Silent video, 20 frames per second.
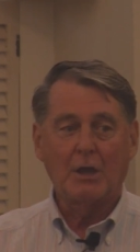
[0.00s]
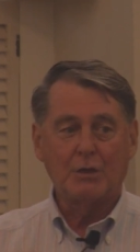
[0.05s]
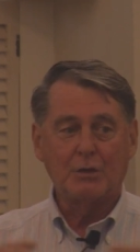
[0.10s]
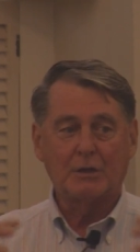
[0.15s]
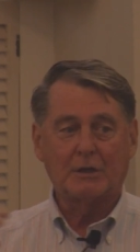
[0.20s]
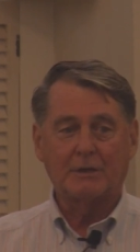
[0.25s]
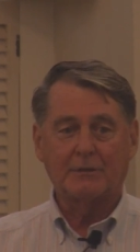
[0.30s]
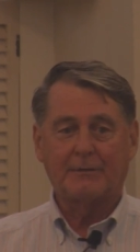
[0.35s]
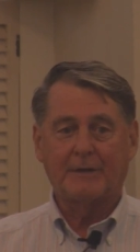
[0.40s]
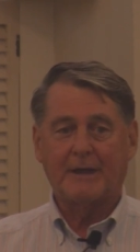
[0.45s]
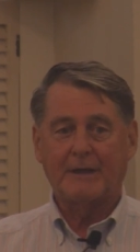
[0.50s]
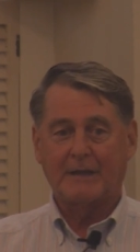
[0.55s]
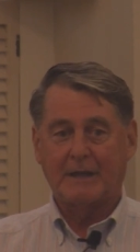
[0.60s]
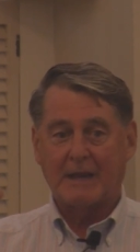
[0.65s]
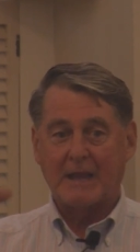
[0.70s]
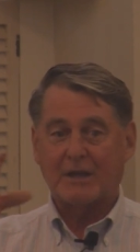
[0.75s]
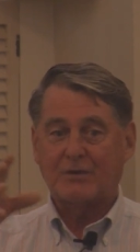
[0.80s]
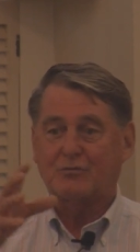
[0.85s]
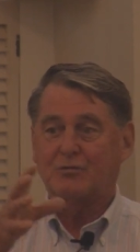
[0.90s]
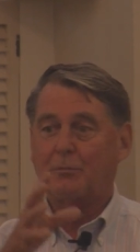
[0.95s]
you're going to find
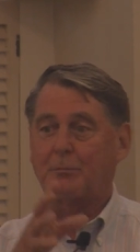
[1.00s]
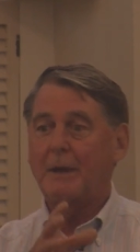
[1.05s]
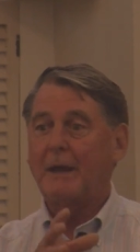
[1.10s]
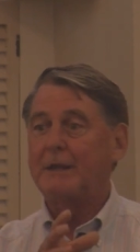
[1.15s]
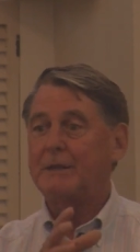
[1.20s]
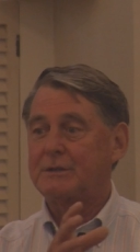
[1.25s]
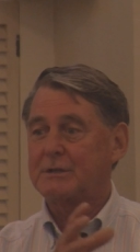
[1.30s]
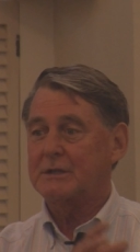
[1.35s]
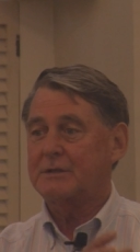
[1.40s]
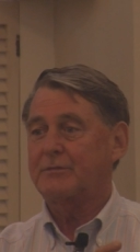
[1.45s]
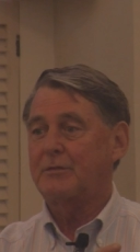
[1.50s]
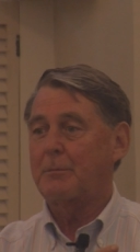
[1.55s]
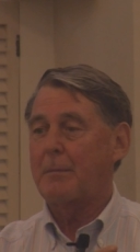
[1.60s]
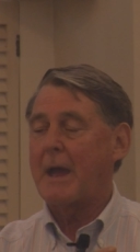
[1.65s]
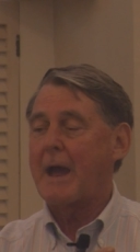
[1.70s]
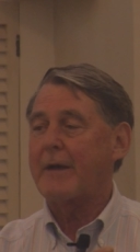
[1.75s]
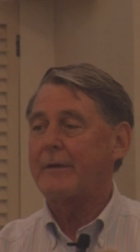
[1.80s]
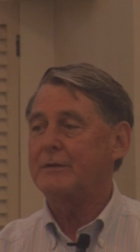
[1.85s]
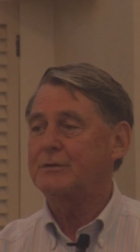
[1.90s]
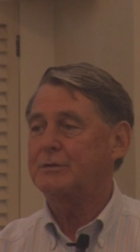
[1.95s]
an extra bed just for
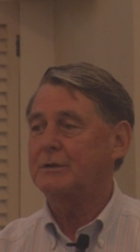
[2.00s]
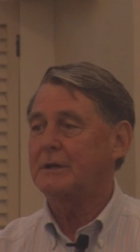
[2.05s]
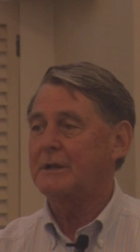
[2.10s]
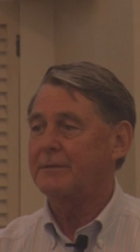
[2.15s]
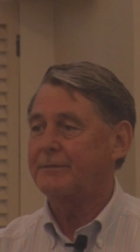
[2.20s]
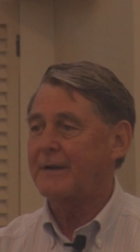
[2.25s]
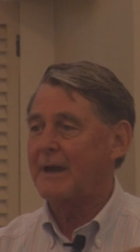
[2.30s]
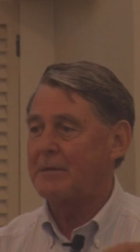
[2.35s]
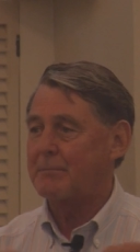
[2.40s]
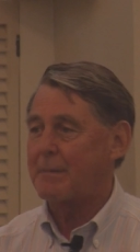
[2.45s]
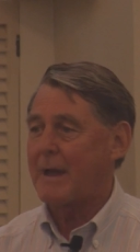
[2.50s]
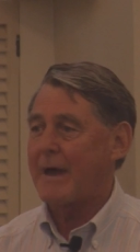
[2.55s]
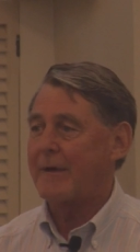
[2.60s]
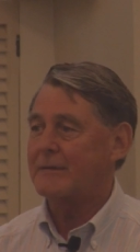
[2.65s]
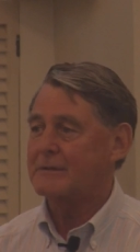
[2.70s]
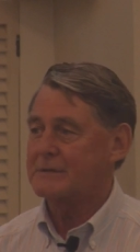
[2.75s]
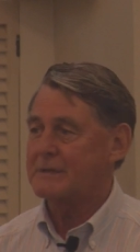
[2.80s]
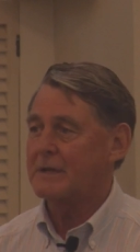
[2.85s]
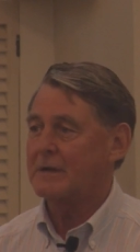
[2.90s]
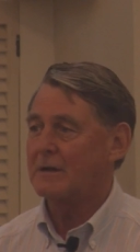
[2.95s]
parents. You're going to find
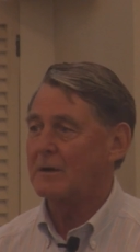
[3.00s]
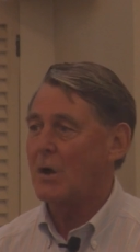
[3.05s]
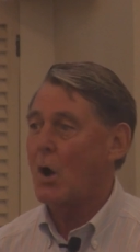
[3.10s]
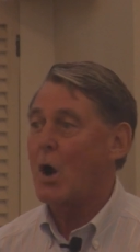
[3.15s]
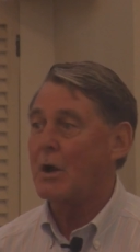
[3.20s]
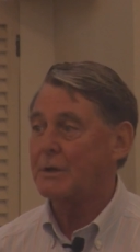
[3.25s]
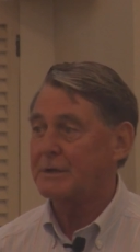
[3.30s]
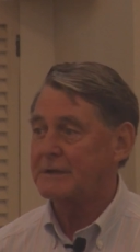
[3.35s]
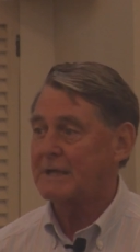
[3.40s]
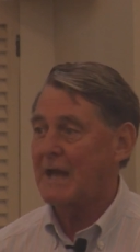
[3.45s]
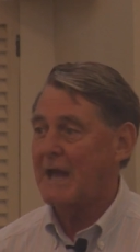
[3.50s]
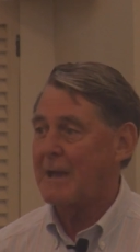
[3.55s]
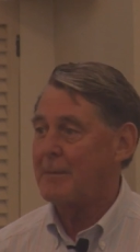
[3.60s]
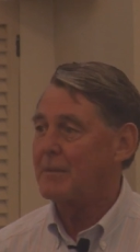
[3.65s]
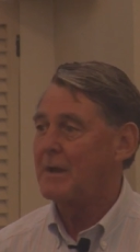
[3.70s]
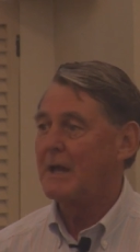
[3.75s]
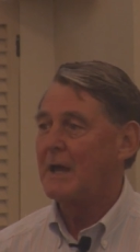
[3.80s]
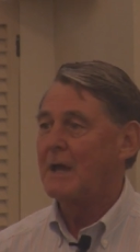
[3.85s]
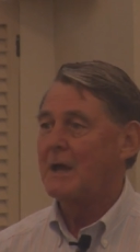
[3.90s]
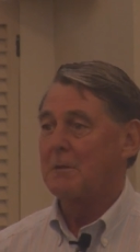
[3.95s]
parents there all the
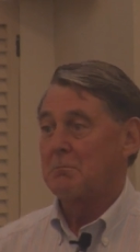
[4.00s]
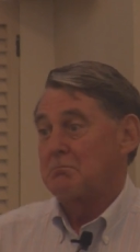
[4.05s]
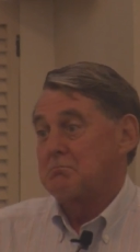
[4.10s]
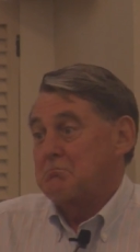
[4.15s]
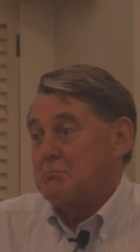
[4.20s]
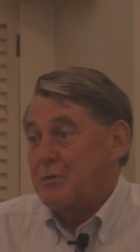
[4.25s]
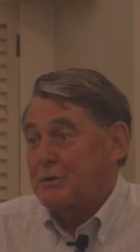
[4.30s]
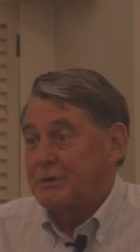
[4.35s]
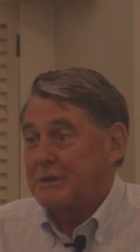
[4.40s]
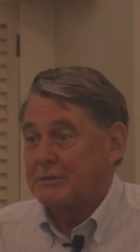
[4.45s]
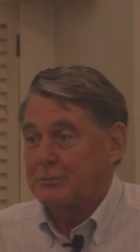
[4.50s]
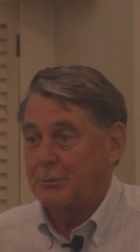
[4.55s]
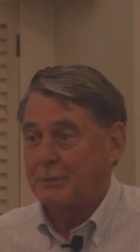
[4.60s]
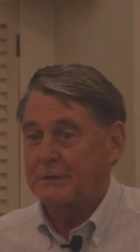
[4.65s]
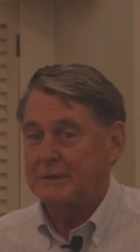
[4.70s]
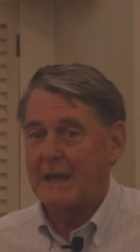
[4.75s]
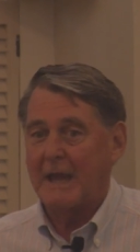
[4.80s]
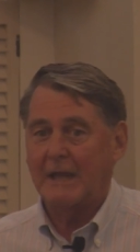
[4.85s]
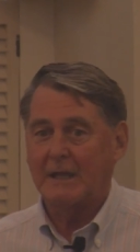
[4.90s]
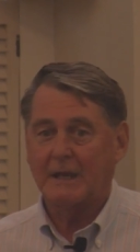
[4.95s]
time. We just
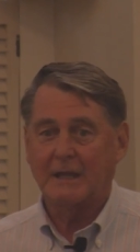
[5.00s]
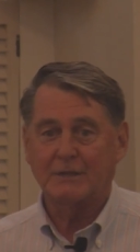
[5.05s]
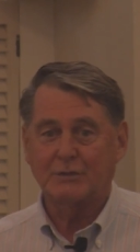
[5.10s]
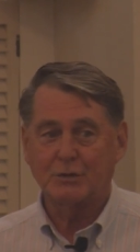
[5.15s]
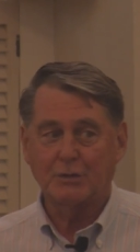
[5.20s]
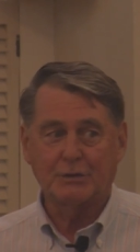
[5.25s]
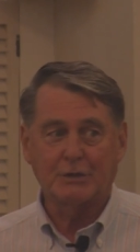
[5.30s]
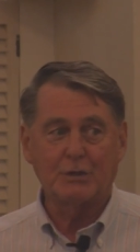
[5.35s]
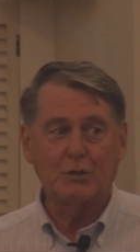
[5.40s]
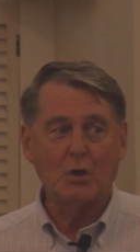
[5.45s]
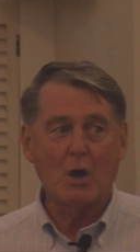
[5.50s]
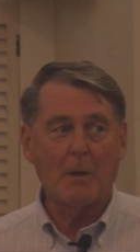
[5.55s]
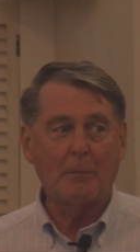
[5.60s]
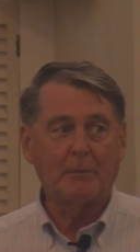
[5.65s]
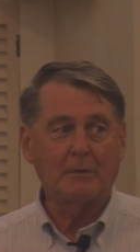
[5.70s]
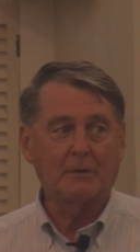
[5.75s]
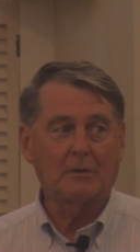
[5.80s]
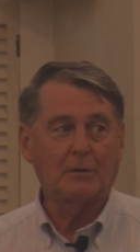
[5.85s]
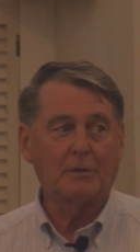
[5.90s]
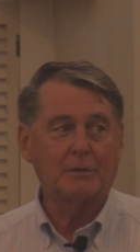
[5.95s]
we take it as the
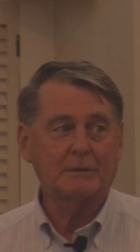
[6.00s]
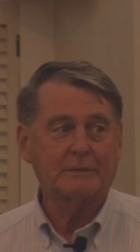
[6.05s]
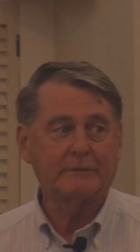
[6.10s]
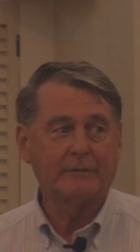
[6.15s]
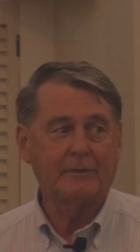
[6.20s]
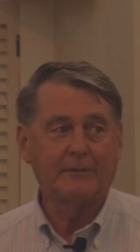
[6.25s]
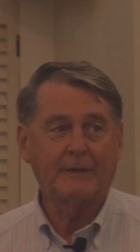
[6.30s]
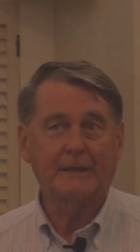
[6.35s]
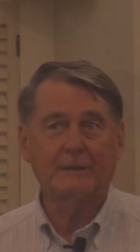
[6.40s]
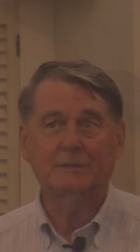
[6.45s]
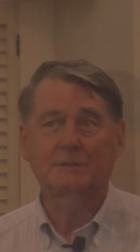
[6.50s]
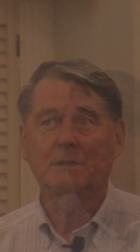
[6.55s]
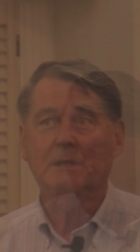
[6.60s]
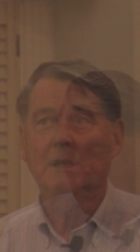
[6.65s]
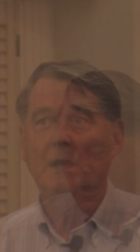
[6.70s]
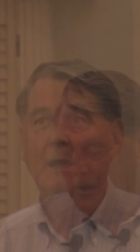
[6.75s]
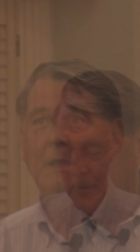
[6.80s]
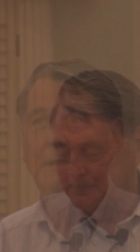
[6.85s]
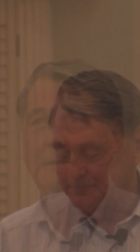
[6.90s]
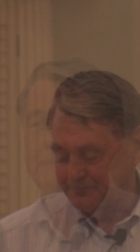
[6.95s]
normal course of events.
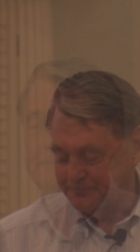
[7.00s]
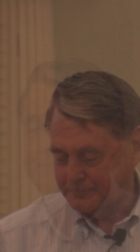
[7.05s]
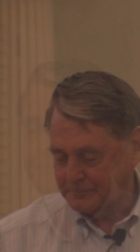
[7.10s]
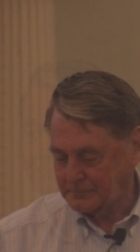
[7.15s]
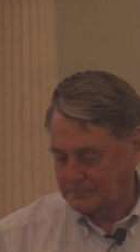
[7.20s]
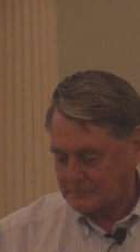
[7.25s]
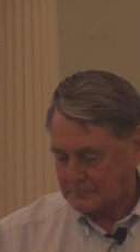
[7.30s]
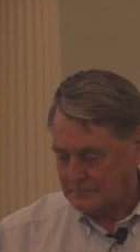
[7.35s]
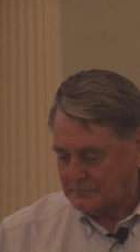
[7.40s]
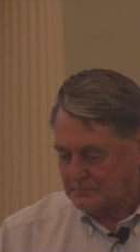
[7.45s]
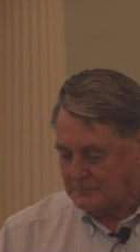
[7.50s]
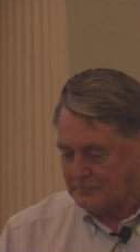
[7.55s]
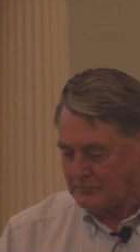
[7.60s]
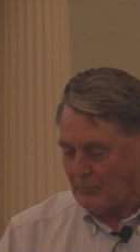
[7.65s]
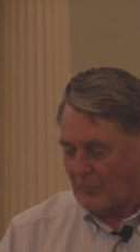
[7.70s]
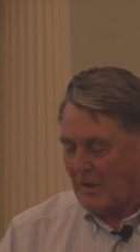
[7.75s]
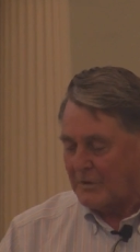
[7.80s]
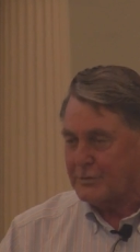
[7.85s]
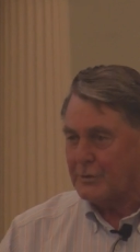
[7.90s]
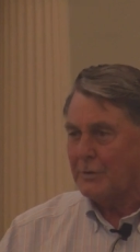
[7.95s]

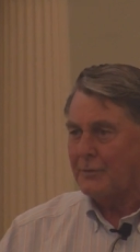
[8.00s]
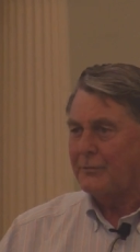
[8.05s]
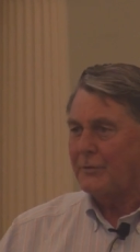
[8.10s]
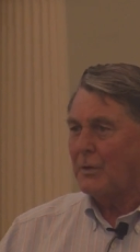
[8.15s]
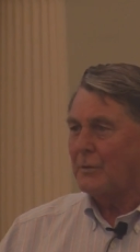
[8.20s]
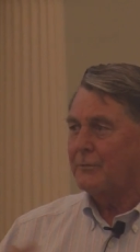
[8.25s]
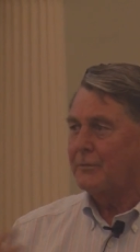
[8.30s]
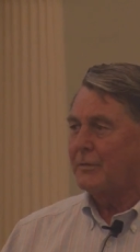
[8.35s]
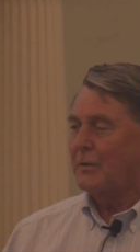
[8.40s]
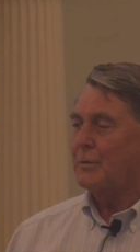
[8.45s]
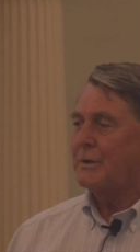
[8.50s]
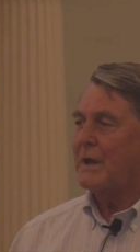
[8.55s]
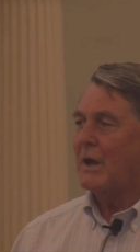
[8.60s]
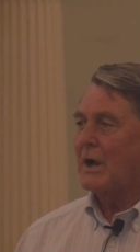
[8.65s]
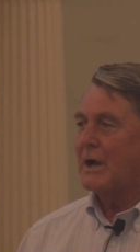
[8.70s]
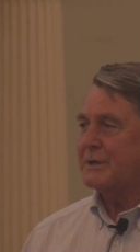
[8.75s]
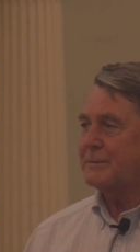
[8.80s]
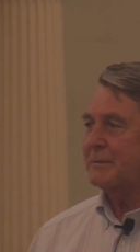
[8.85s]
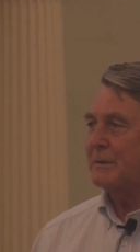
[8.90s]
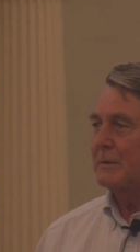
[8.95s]
So the floating boating
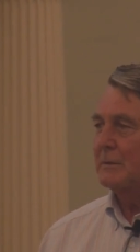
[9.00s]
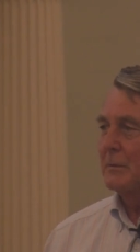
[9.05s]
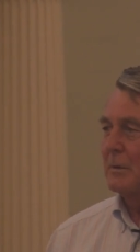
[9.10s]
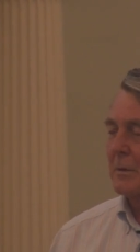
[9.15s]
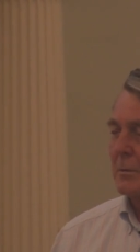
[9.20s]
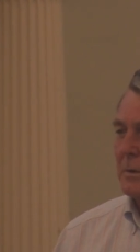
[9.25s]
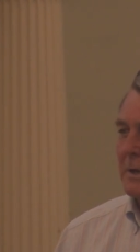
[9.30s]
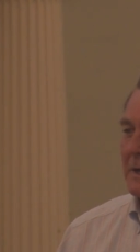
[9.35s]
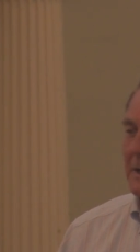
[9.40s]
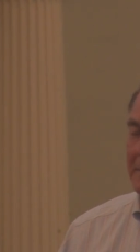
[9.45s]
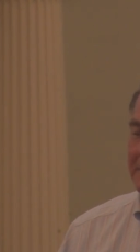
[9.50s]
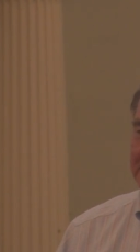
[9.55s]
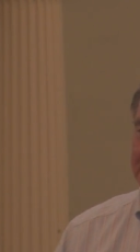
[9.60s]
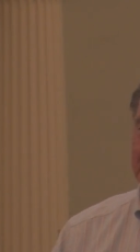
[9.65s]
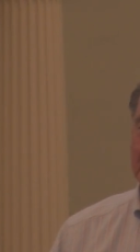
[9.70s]
hospital, um,